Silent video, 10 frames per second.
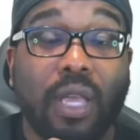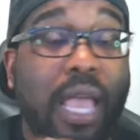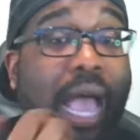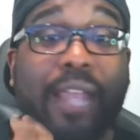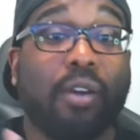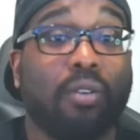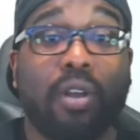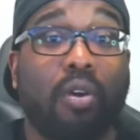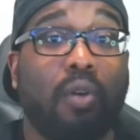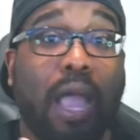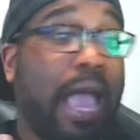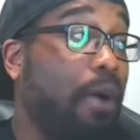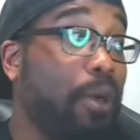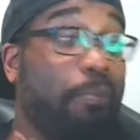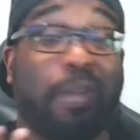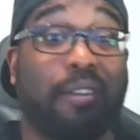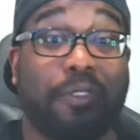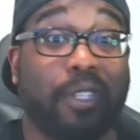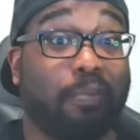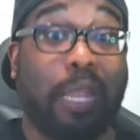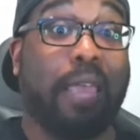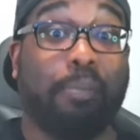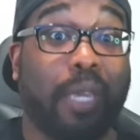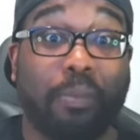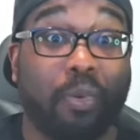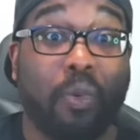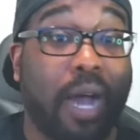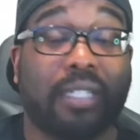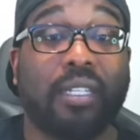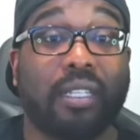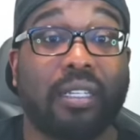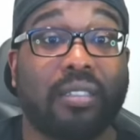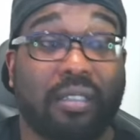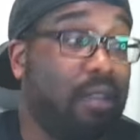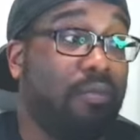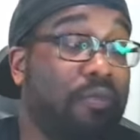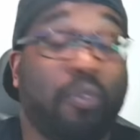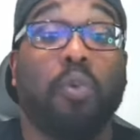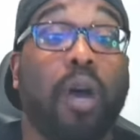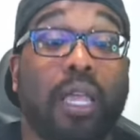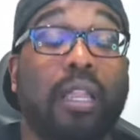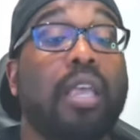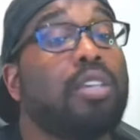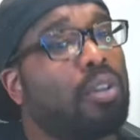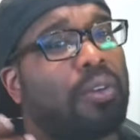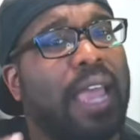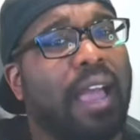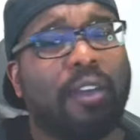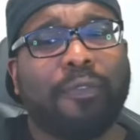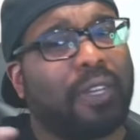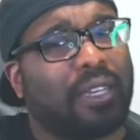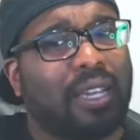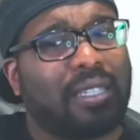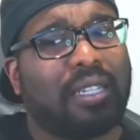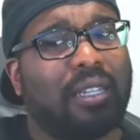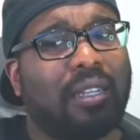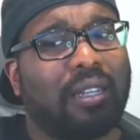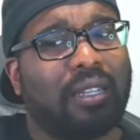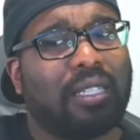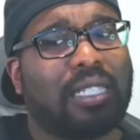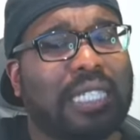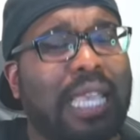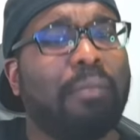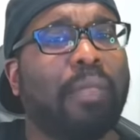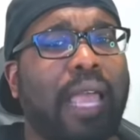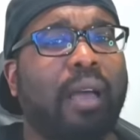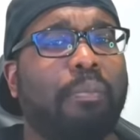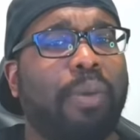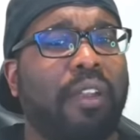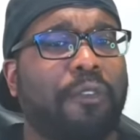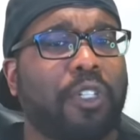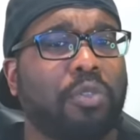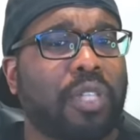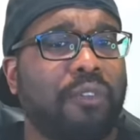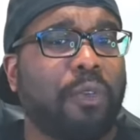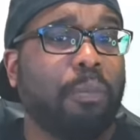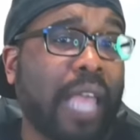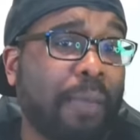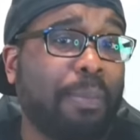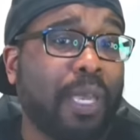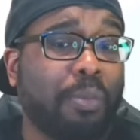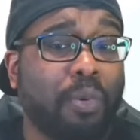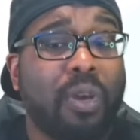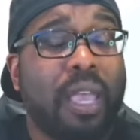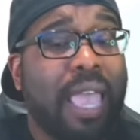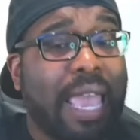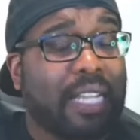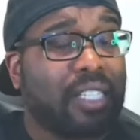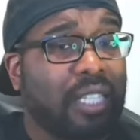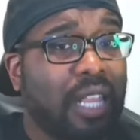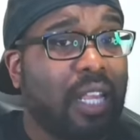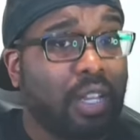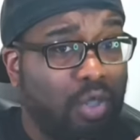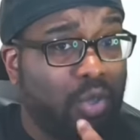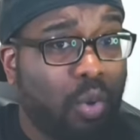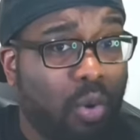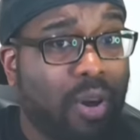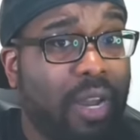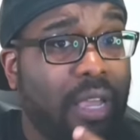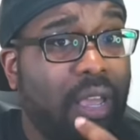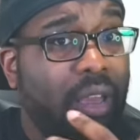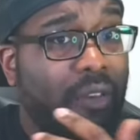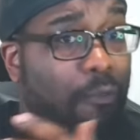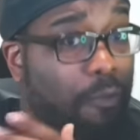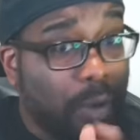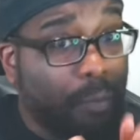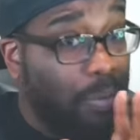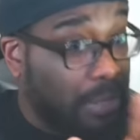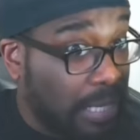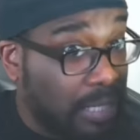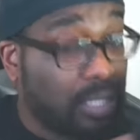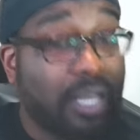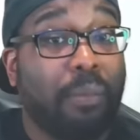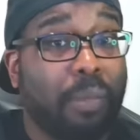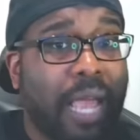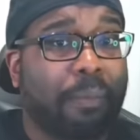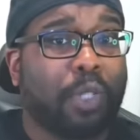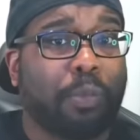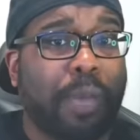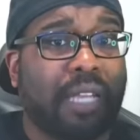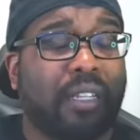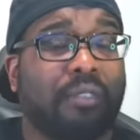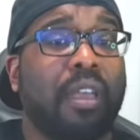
I don't know how it benefits black people watching this, like for what. So now, if it doesn't seem like a beneficial thing for black people and it's telling a story from potentially a black perspective,